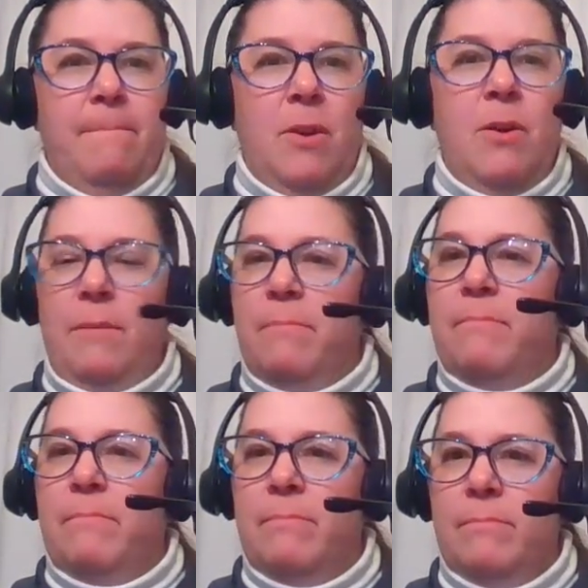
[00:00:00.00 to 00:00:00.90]
All right,
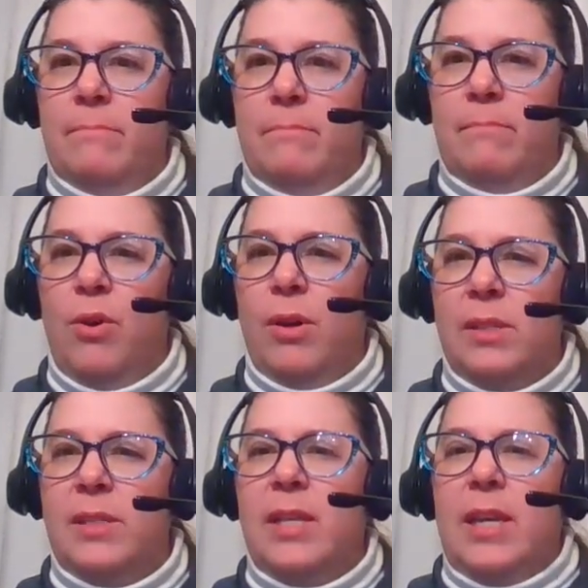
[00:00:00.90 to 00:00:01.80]

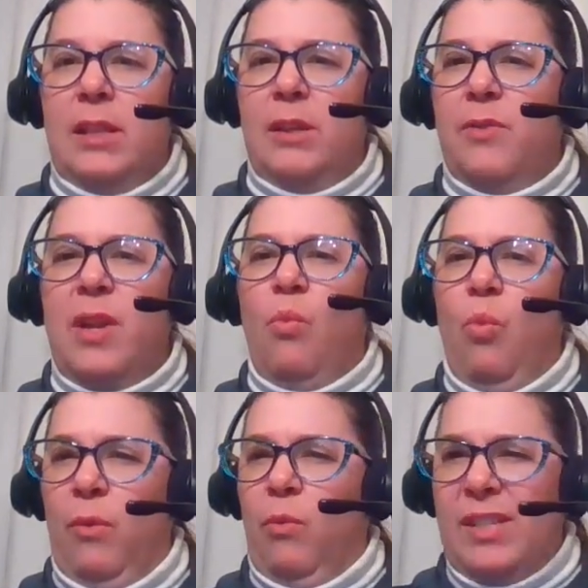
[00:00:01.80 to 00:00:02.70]
pause. Look for any
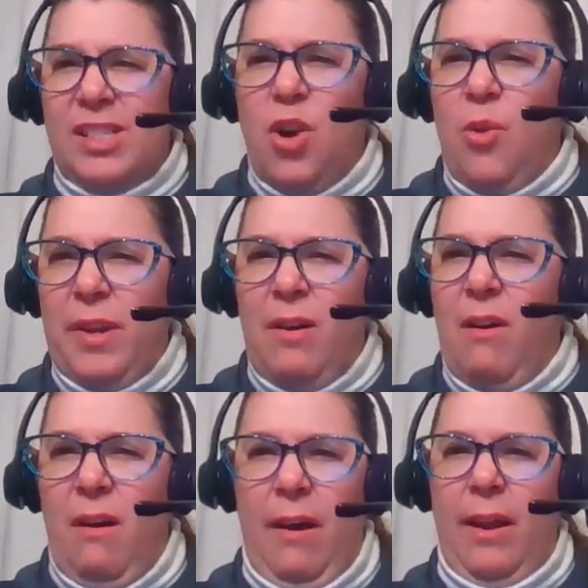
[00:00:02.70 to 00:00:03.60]
what. What's going
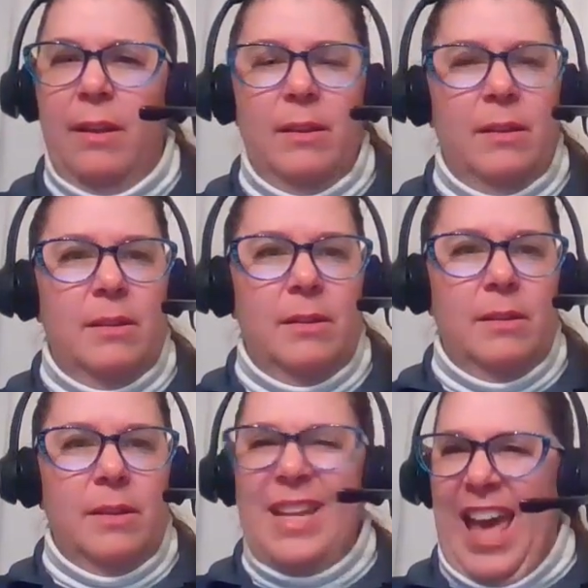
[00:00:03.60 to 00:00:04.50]
on?
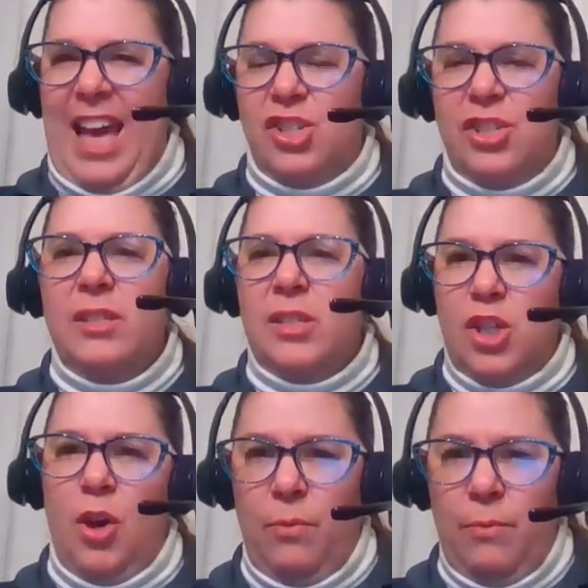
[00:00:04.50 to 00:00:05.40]
Any actions? Go.